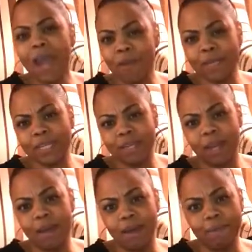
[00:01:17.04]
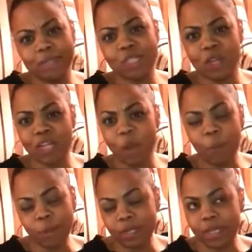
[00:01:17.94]
I already started
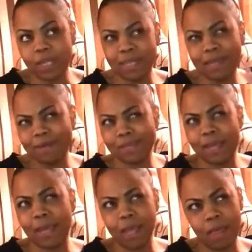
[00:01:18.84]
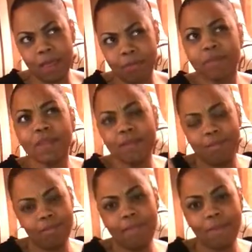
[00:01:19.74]
opening it, then I was like,
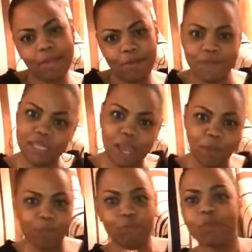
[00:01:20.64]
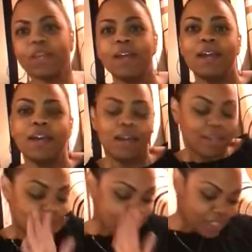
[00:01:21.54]
let me do a video.
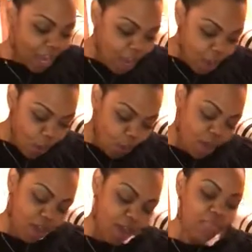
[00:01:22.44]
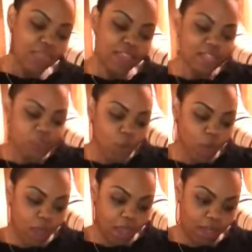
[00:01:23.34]
So, this
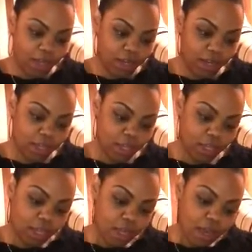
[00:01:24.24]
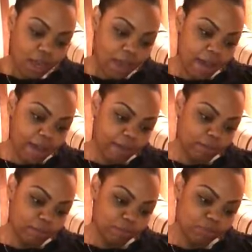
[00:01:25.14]
one,
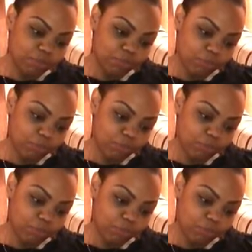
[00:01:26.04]
I